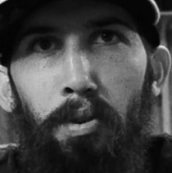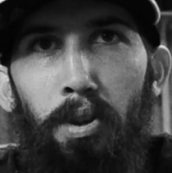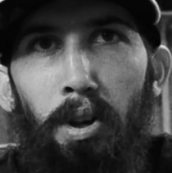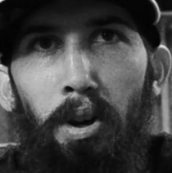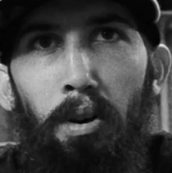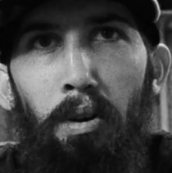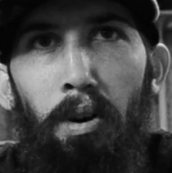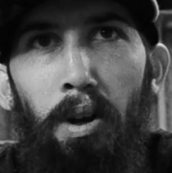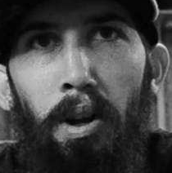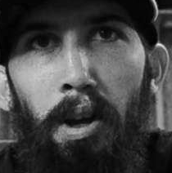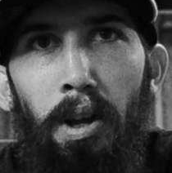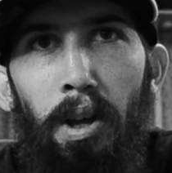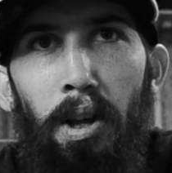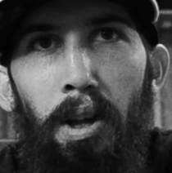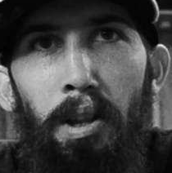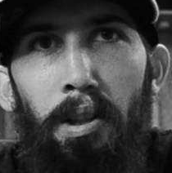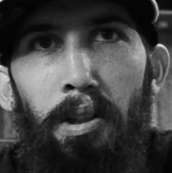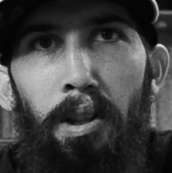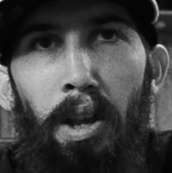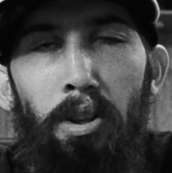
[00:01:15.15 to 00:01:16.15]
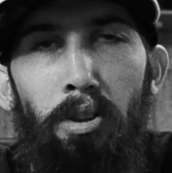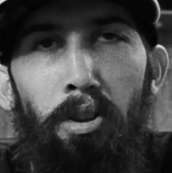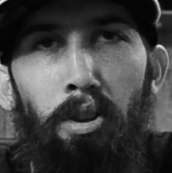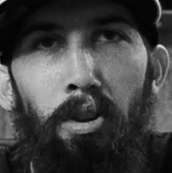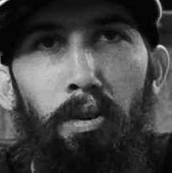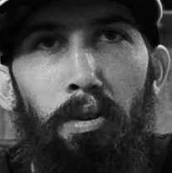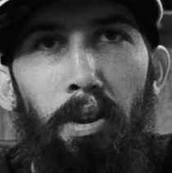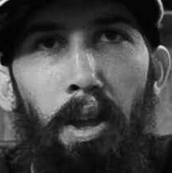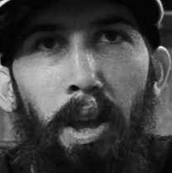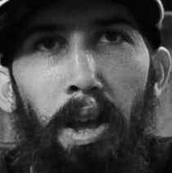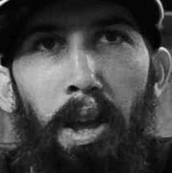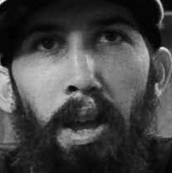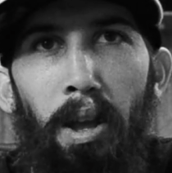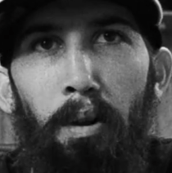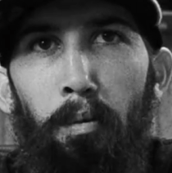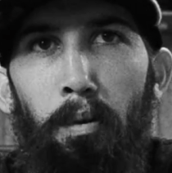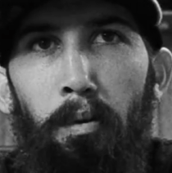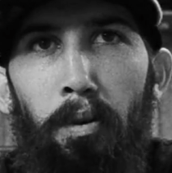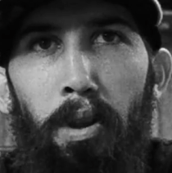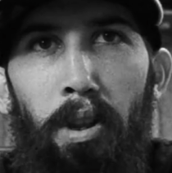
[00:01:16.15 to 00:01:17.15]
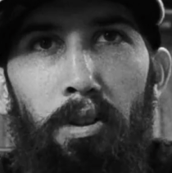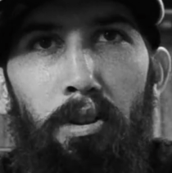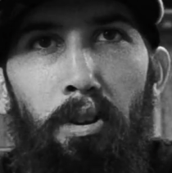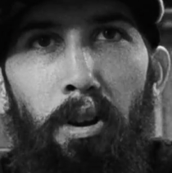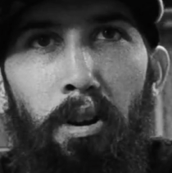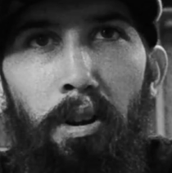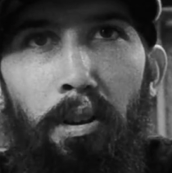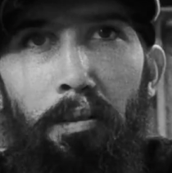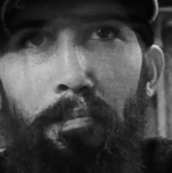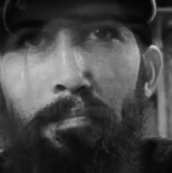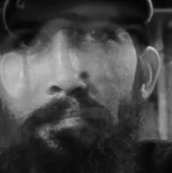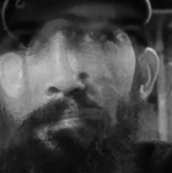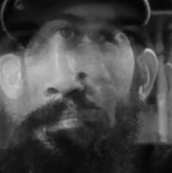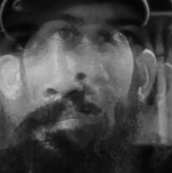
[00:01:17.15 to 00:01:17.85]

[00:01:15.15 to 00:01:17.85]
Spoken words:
So stay tuned and we will get started.